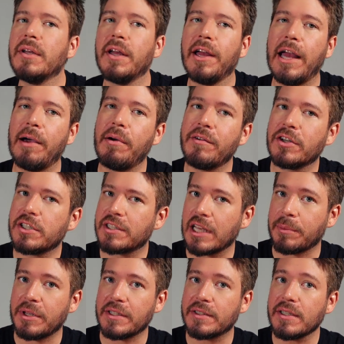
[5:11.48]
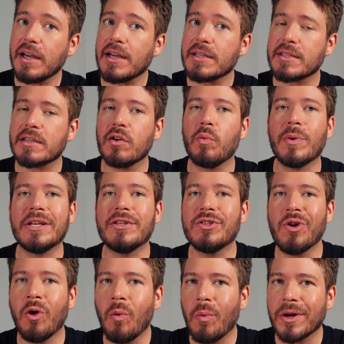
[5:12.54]
However, just like we discussed, we
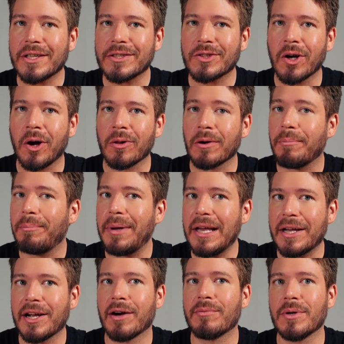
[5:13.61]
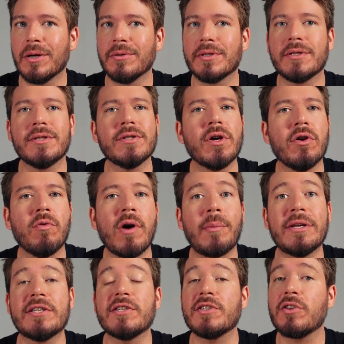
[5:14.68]
don't want to stall or bake our roast, so while
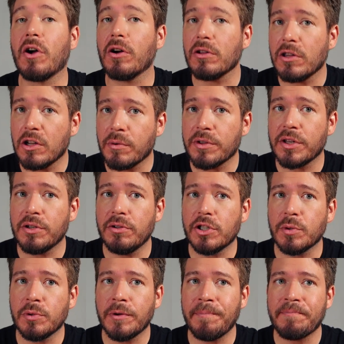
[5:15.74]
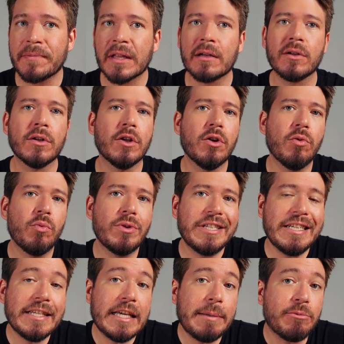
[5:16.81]
we start lower than usual, we'll
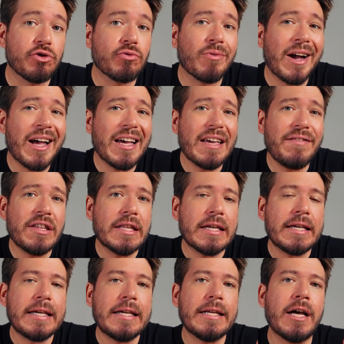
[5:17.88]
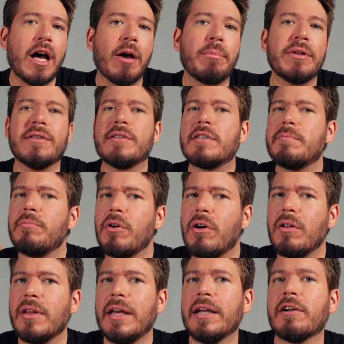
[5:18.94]
need to keep driving the heat up in
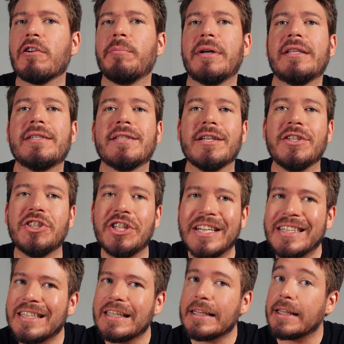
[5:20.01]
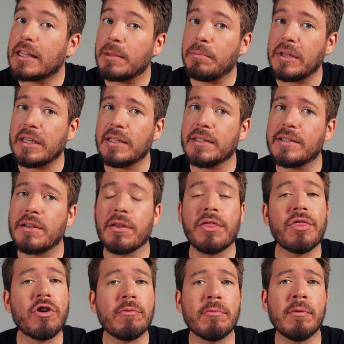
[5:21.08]
small increments to gently get the beans the
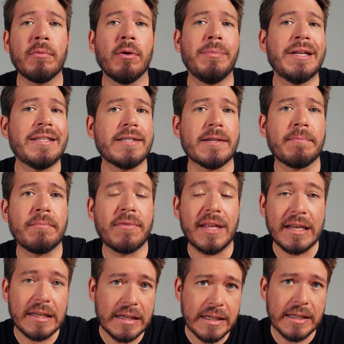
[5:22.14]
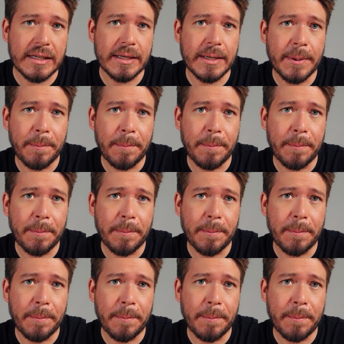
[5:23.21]
thermal momentum they need.